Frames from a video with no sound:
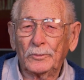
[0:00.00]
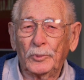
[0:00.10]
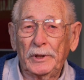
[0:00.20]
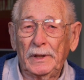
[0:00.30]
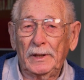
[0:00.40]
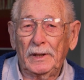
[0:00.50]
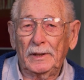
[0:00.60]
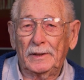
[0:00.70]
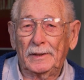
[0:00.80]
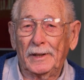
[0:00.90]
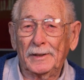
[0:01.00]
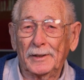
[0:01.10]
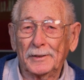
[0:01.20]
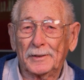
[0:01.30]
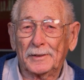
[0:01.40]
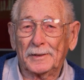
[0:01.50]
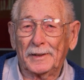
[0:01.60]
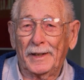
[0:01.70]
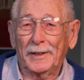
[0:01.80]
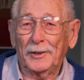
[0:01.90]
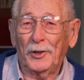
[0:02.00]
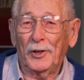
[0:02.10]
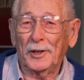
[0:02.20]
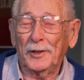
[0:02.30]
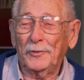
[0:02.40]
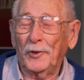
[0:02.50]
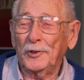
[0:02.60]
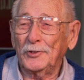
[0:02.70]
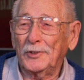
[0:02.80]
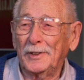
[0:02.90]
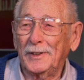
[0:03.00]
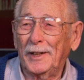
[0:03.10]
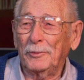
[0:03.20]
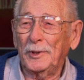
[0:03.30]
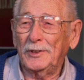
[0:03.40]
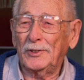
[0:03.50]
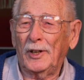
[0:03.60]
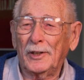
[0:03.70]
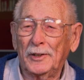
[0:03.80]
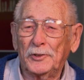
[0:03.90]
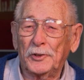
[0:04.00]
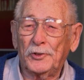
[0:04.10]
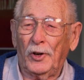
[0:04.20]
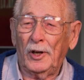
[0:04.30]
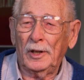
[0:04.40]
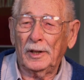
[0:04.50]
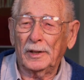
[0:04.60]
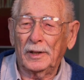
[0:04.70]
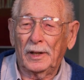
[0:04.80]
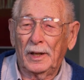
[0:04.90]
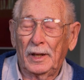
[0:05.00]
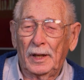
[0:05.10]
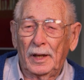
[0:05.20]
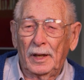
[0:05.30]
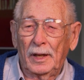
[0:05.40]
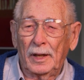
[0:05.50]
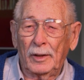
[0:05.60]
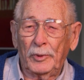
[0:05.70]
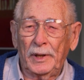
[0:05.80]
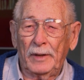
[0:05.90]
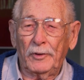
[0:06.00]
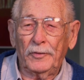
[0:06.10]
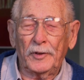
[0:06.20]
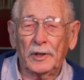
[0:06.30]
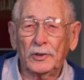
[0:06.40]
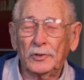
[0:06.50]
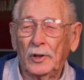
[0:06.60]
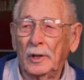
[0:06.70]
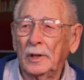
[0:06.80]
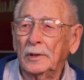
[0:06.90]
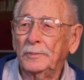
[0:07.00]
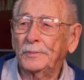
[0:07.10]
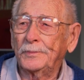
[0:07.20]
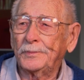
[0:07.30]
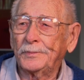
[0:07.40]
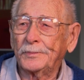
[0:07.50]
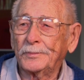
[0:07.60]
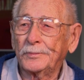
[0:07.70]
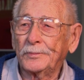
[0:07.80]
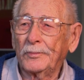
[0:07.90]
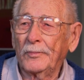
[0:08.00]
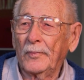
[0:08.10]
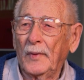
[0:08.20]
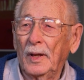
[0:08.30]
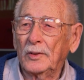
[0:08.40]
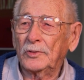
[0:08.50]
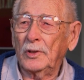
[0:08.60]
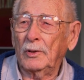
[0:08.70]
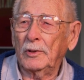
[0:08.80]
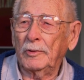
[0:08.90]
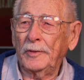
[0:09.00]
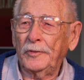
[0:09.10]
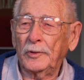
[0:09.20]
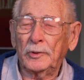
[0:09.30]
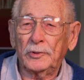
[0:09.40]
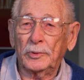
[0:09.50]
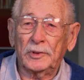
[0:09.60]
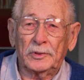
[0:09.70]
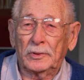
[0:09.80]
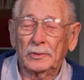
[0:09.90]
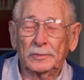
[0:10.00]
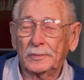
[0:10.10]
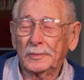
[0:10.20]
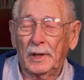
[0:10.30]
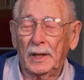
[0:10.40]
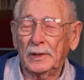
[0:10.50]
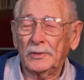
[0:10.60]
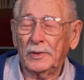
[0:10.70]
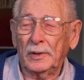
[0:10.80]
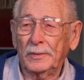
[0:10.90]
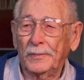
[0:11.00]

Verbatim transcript: we didn't get along at first, and then we started to talk and we never finished talking. Hmm. So her influence was constant.